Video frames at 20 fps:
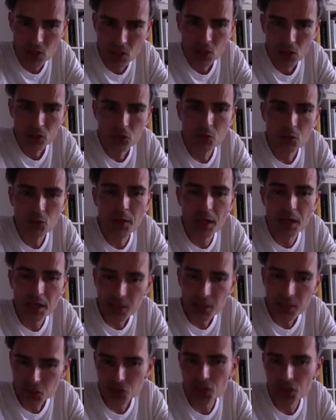to be
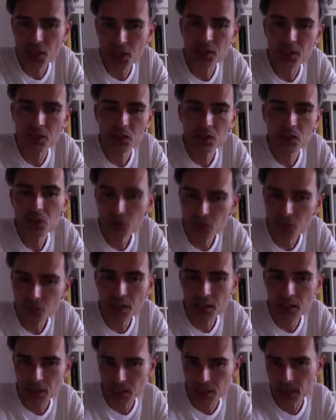initiated here
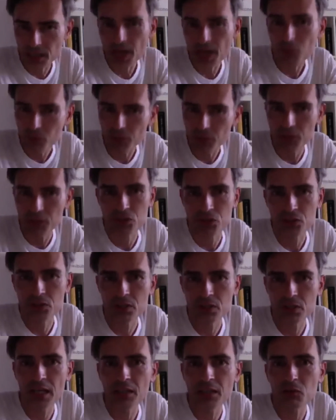in our region,
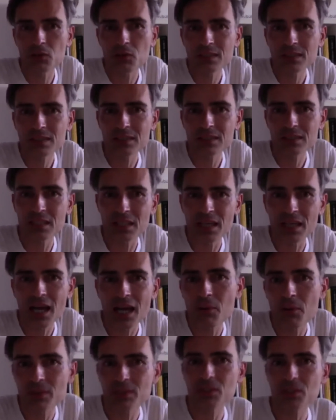and then we'll see how
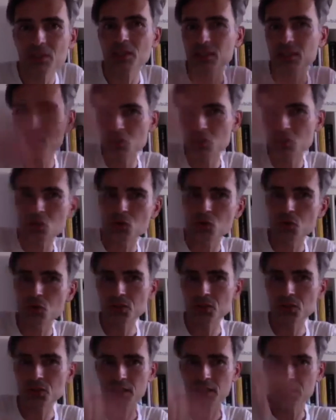it's going to be news
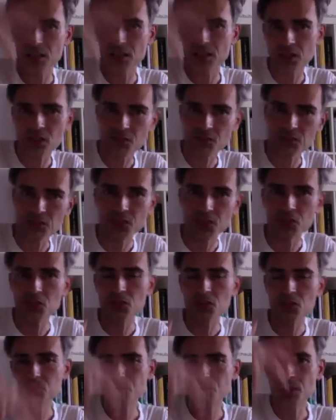and the conversation
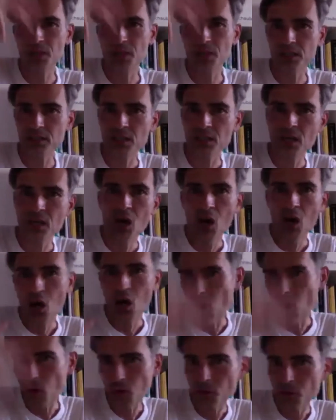spread
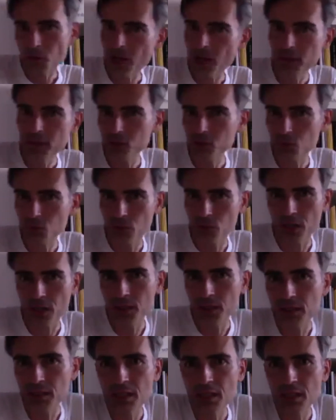all around the world,
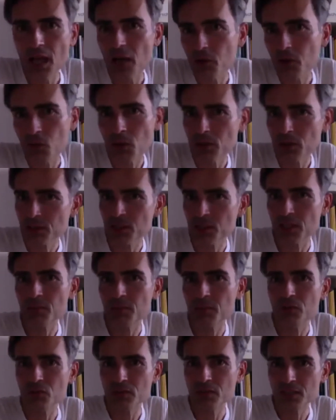and what's going to be a
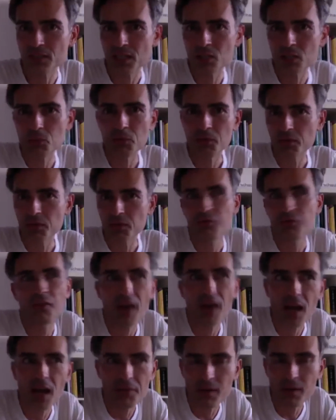result within
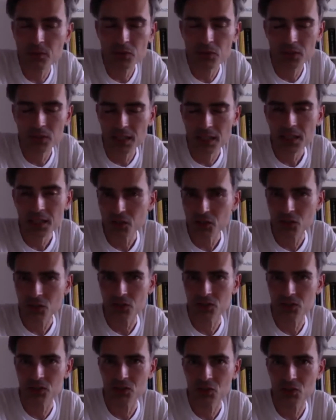5 up to 10
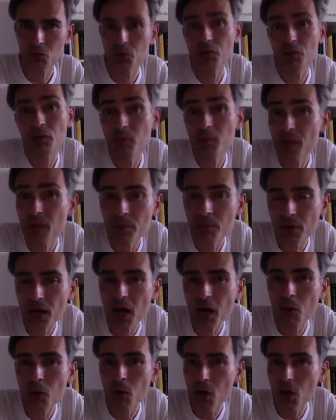years. We remember how
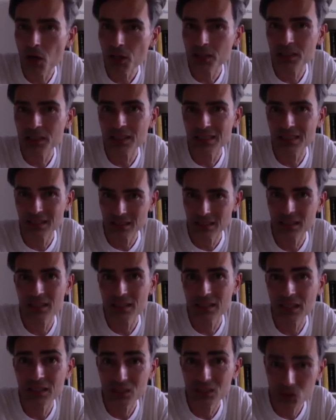long
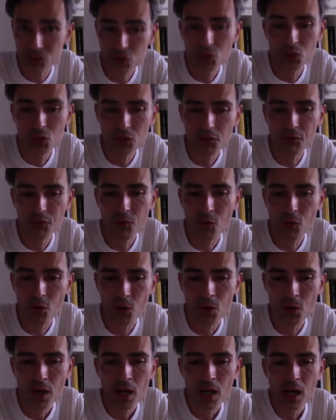it took
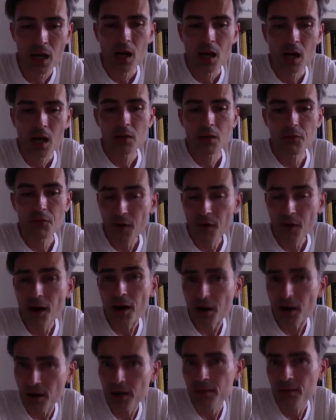for the
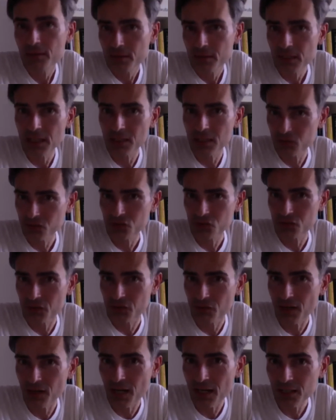far industry,
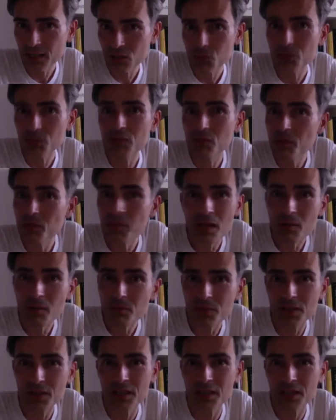right? We remember it.